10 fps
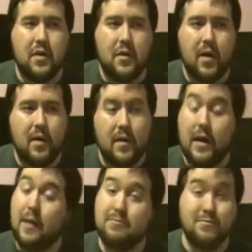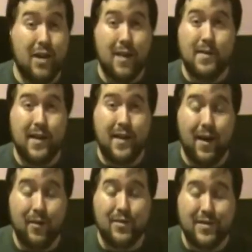So, yay me.
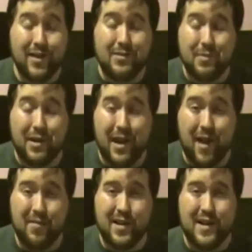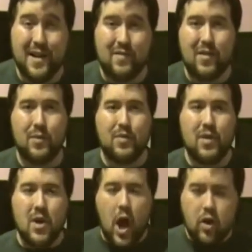I was actually pretty happy that I didn't have to deal
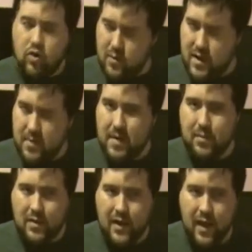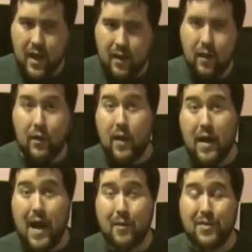with too many people, and the
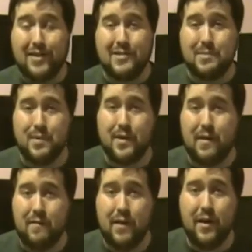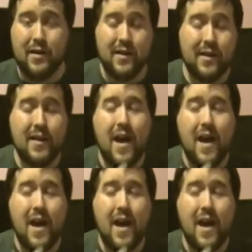crowd I had was actually pretty fun.